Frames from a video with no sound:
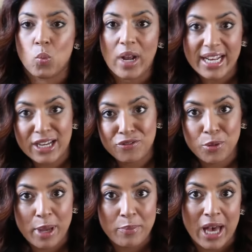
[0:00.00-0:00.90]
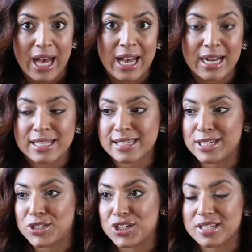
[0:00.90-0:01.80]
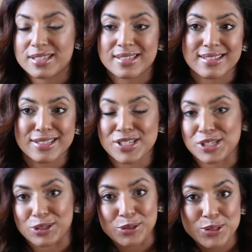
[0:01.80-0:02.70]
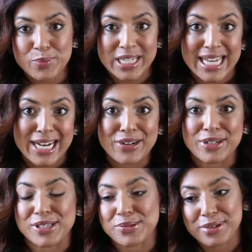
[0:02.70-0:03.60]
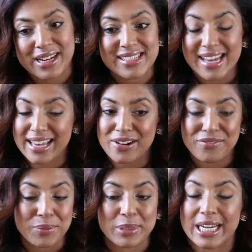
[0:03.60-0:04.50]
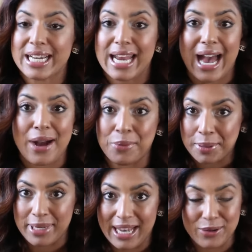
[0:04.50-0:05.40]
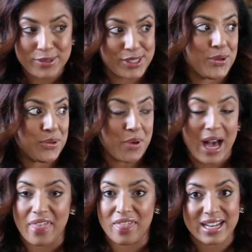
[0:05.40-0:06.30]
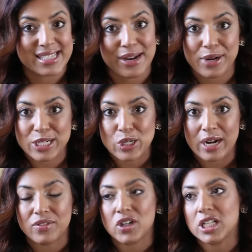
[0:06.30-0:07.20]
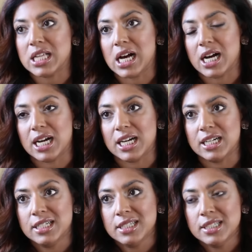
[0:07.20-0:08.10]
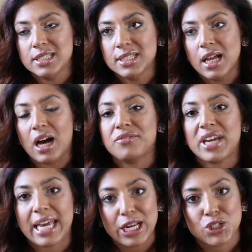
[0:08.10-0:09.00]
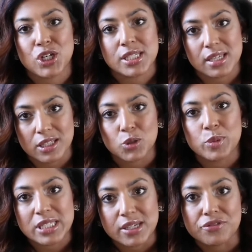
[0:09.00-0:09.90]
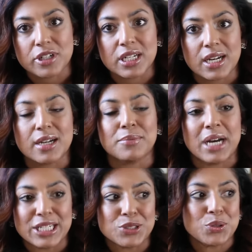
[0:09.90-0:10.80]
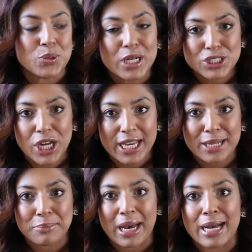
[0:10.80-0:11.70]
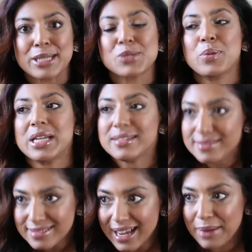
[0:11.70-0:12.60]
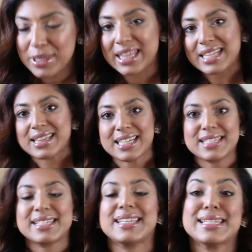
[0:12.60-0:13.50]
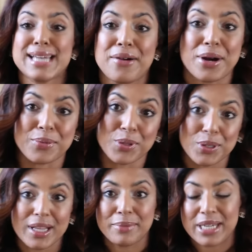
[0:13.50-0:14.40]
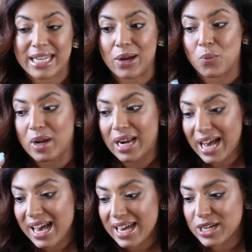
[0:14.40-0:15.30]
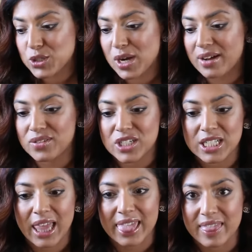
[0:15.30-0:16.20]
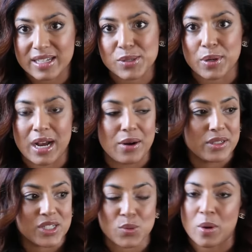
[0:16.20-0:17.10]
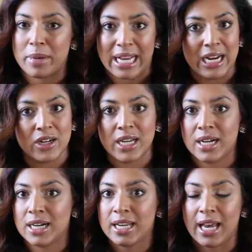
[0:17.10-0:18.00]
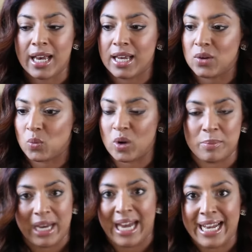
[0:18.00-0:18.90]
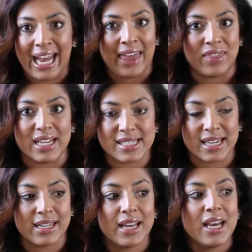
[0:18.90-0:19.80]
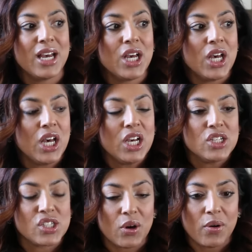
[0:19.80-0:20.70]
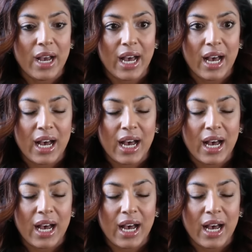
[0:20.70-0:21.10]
waiting for my bags. It just slows me down. As soon as I get off the plane, I want to be out. So that's how I travel. On vacation, it's a little bit different. I do check-in bags, but I mean, that's how I roll. I mean, when I travel, that's what I would just want, my carry-on and one bag, and that's it. So